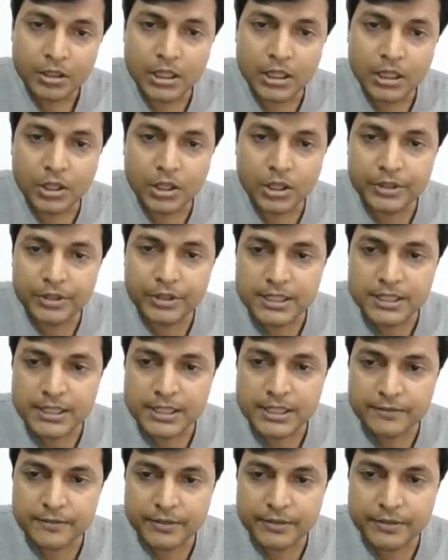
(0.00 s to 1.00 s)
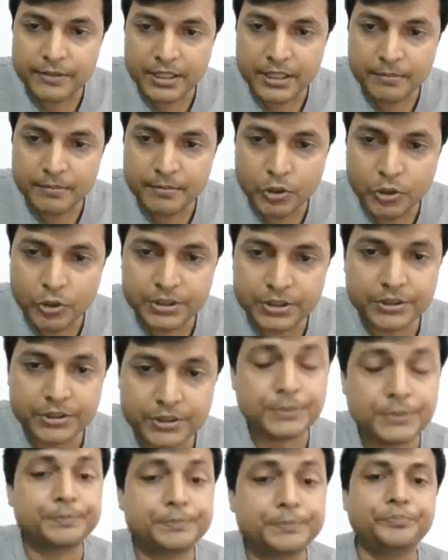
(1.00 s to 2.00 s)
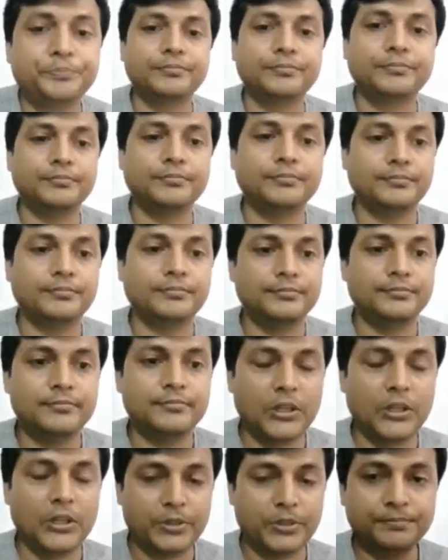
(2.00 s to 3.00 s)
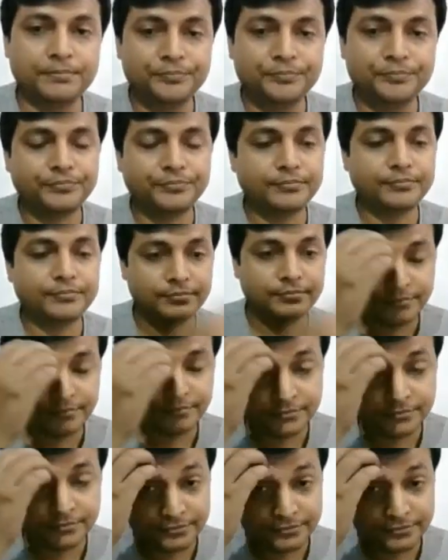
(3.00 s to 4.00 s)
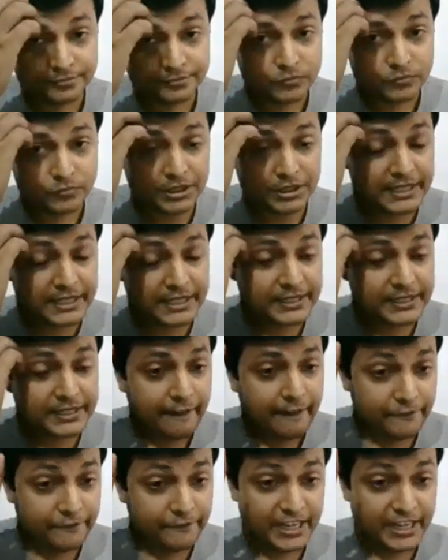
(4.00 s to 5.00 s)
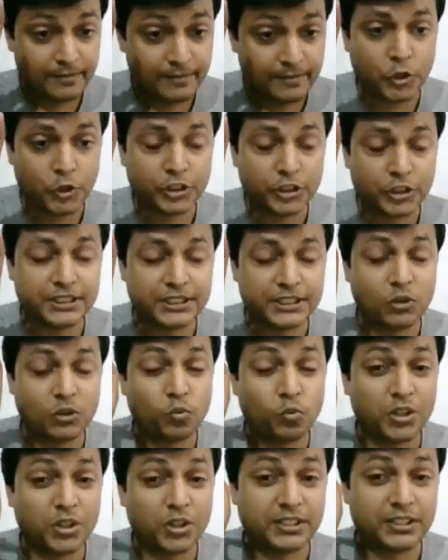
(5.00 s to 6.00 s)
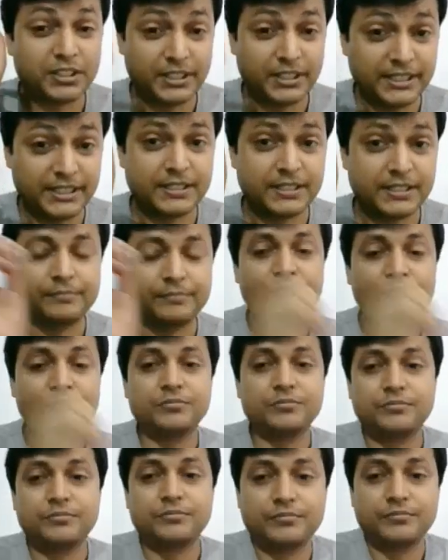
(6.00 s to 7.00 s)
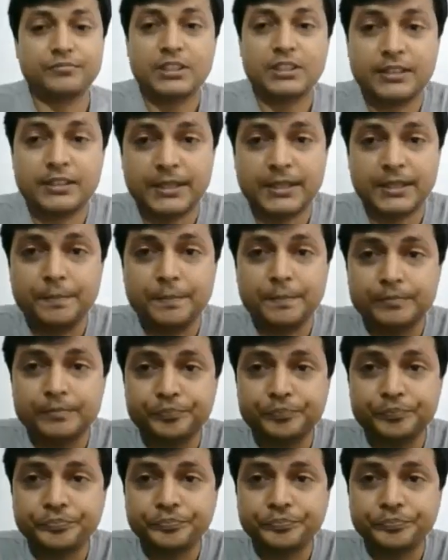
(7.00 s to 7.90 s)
Now this is very important. Okay, this is very important. Now what it is, see,